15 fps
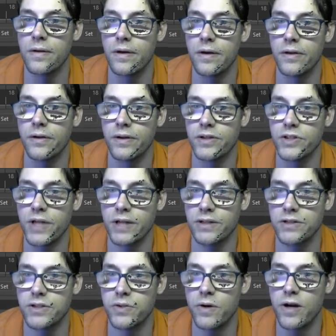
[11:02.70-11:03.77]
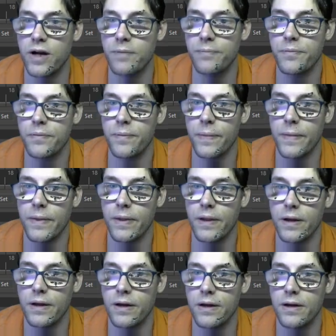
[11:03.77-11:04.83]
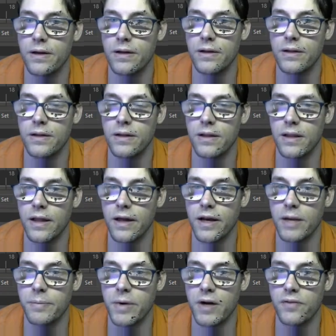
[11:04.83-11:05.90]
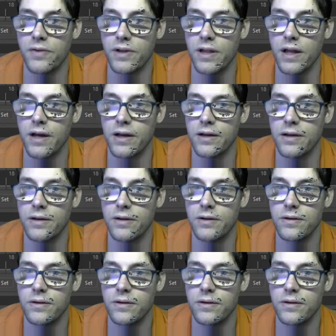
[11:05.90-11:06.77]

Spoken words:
And you can check the strap, line it up however you like.